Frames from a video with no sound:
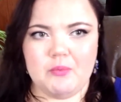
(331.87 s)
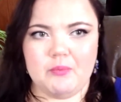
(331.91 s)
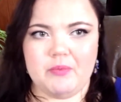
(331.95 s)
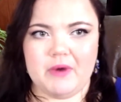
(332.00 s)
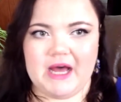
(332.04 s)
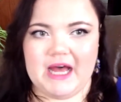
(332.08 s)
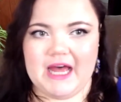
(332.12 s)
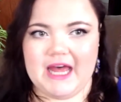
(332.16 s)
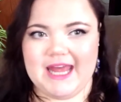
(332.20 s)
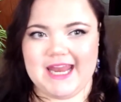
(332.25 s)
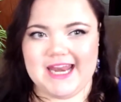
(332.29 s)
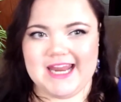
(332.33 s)

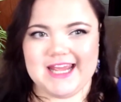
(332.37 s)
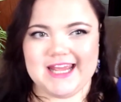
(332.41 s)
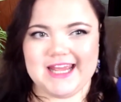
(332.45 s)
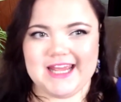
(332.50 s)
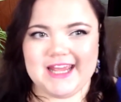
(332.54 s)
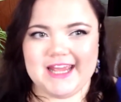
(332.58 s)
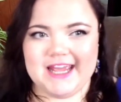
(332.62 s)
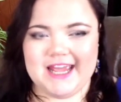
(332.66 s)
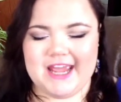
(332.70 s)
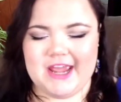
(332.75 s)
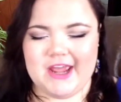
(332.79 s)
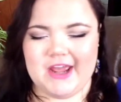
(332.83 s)
but
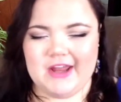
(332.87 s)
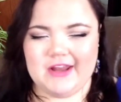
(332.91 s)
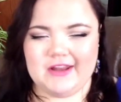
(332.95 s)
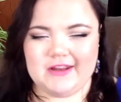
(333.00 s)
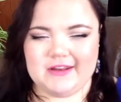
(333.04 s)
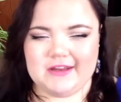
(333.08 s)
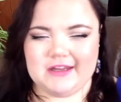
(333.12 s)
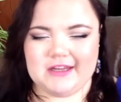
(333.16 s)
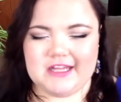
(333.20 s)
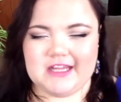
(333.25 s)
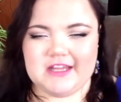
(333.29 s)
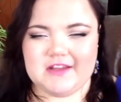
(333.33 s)

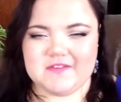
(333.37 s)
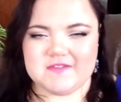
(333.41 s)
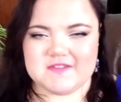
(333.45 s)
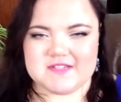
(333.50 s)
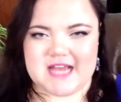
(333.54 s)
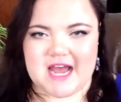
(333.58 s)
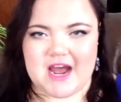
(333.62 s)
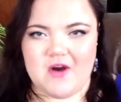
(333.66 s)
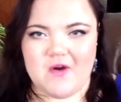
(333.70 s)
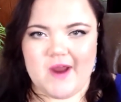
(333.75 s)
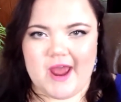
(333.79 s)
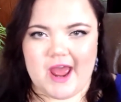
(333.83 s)
it leaves
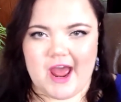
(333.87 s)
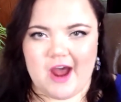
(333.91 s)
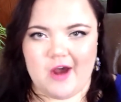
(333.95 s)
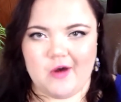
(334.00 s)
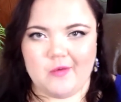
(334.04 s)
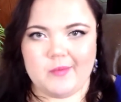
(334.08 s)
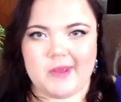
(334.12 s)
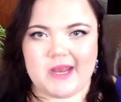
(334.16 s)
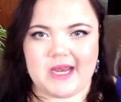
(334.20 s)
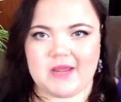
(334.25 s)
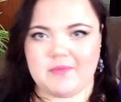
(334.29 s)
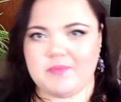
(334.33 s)
out
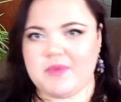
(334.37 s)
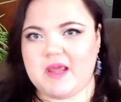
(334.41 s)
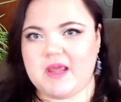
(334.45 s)
how many